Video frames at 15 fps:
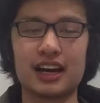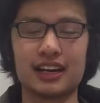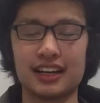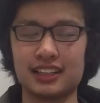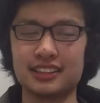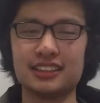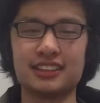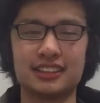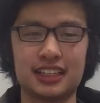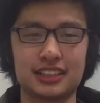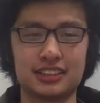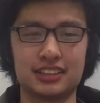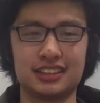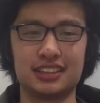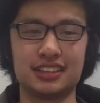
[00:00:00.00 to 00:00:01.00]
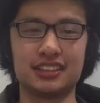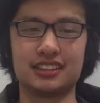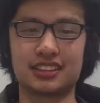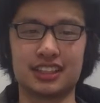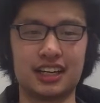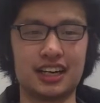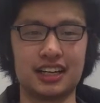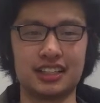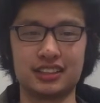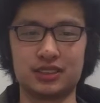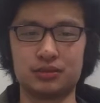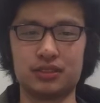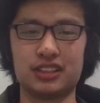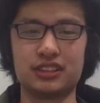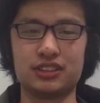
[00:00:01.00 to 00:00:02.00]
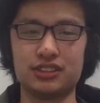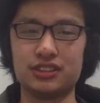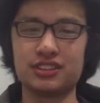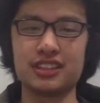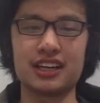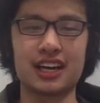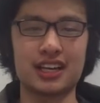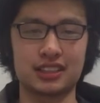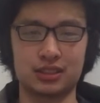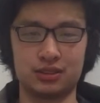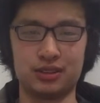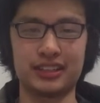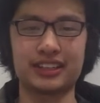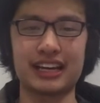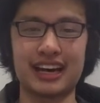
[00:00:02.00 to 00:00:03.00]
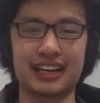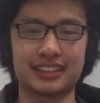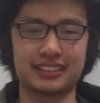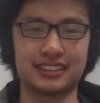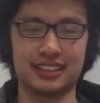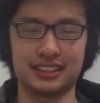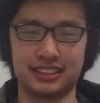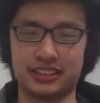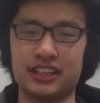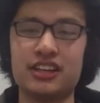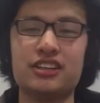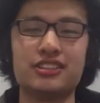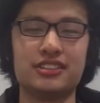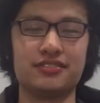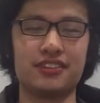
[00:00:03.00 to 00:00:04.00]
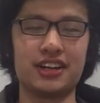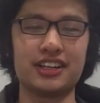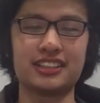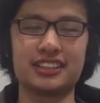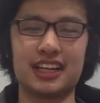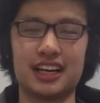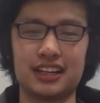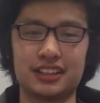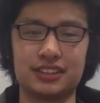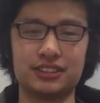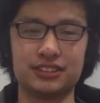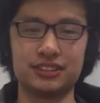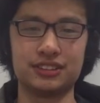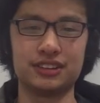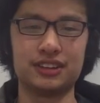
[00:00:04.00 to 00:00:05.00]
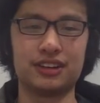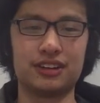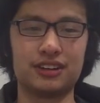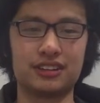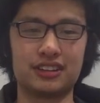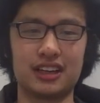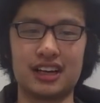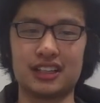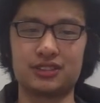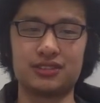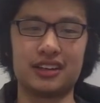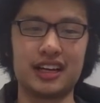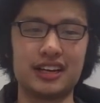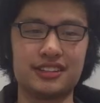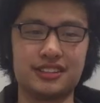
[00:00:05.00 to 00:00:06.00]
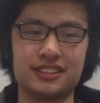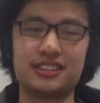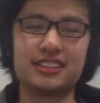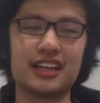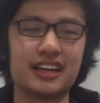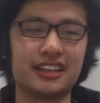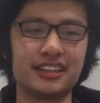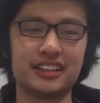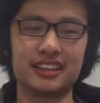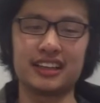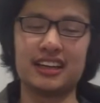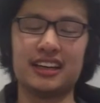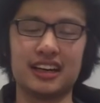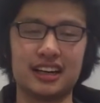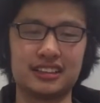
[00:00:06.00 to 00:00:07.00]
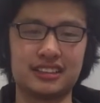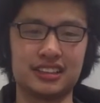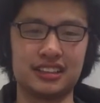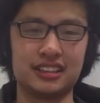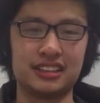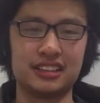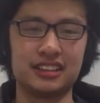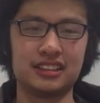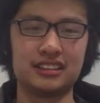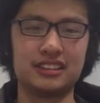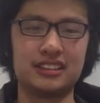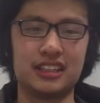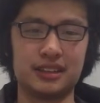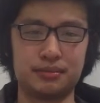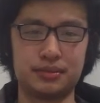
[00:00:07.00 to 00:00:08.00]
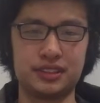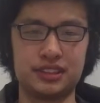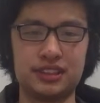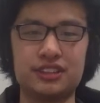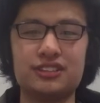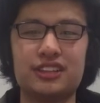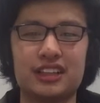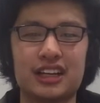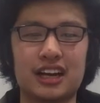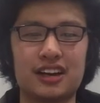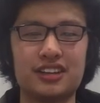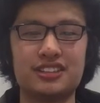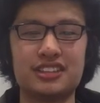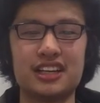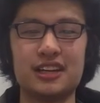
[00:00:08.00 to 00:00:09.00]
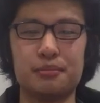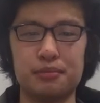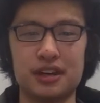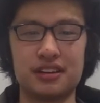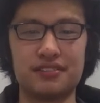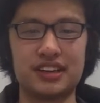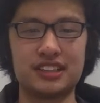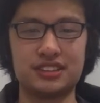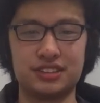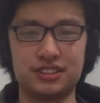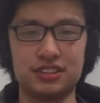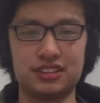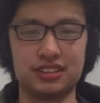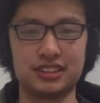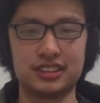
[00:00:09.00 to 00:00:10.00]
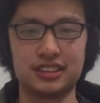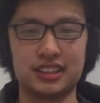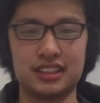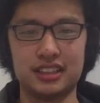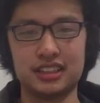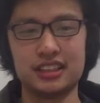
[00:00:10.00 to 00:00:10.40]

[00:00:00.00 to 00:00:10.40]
Another section is guides, where the user has quick access to various articles on guides related to studying and other tips to encourage and motivate students.